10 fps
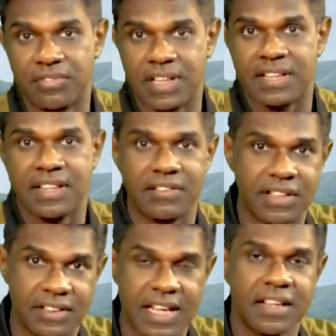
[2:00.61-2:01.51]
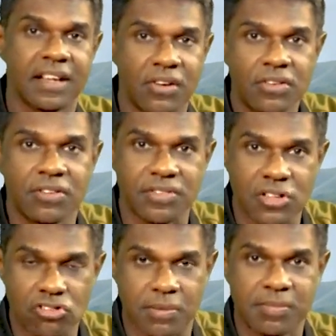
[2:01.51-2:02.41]
fled, they were taken out of
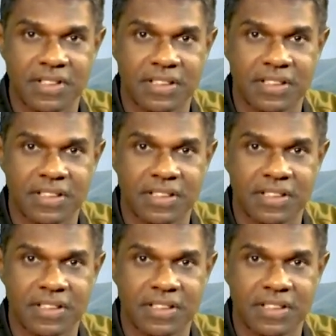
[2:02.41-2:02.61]
Egypt,